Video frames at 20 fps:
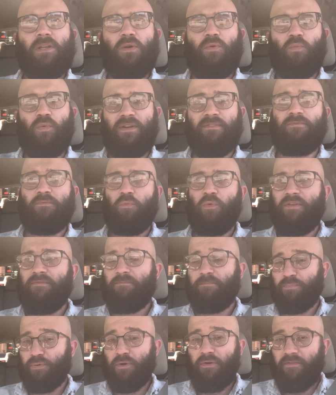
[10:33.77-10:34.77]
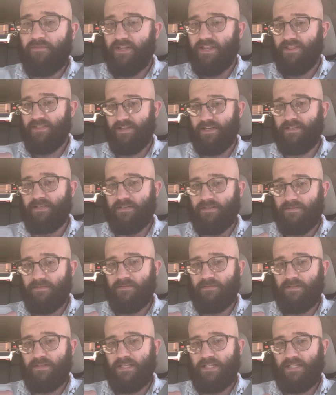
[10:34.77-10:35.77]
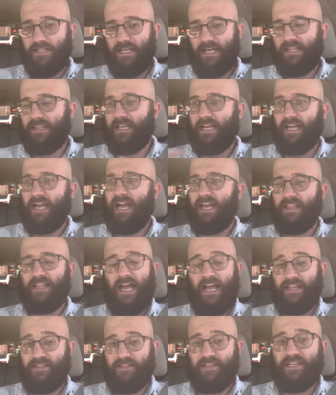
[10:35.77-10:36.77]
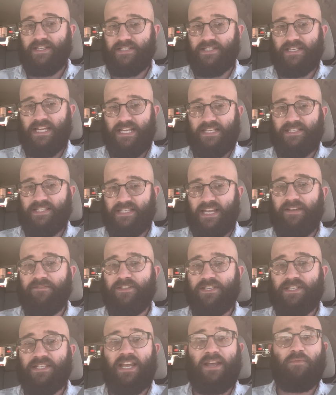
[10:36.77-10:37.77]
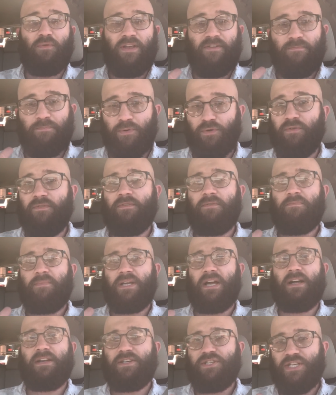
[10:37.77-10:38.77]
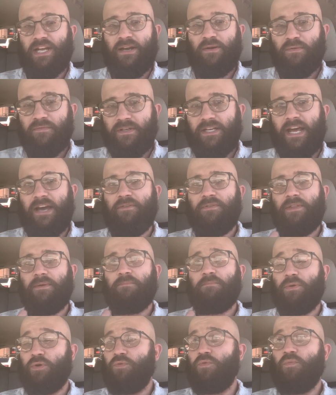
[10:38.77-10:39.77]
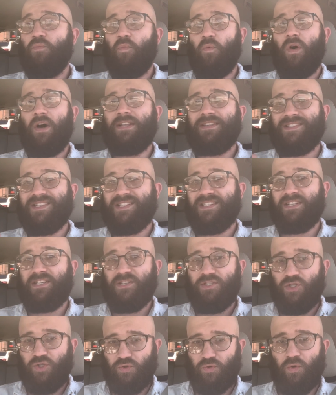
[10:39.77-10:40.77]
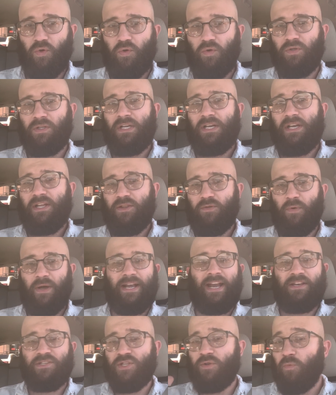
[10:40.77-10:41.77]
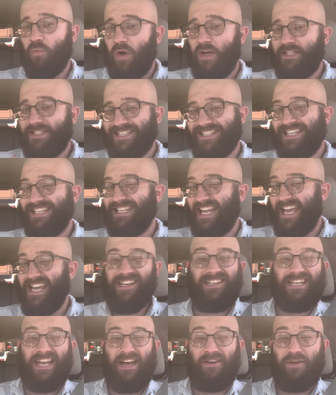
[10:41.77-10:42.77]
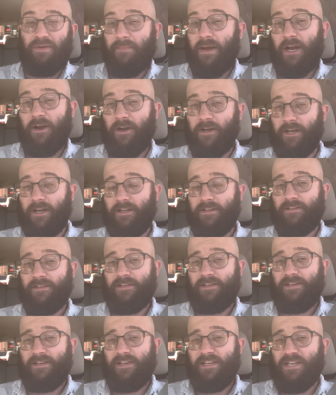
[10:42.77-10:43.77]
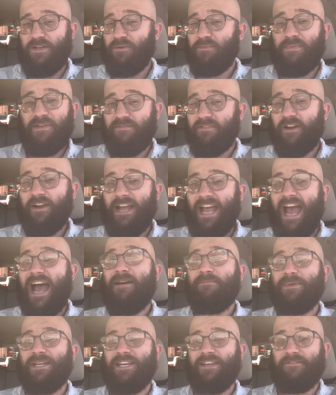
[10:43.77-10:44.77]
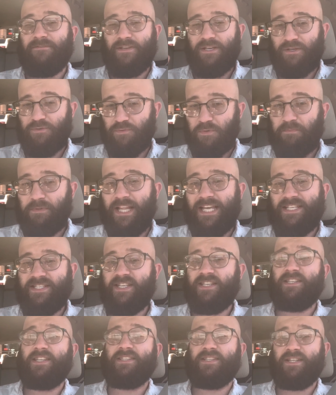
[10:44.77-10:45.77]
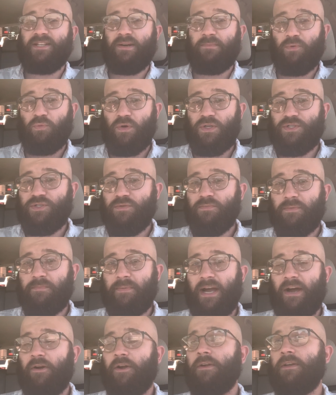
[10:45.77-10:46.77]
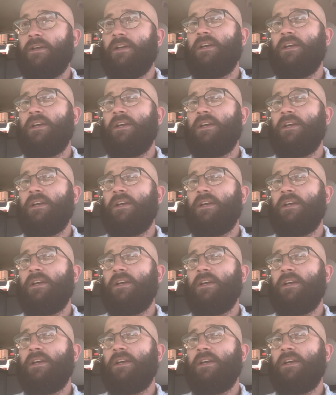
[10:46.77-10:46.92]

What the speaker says: We've proven that. I think it's safe to say we have proven beyond a shadow of a doubt that Putin wants to control the White House, that wants to take down America. He would be very happy if he could replace us as the number one superpower.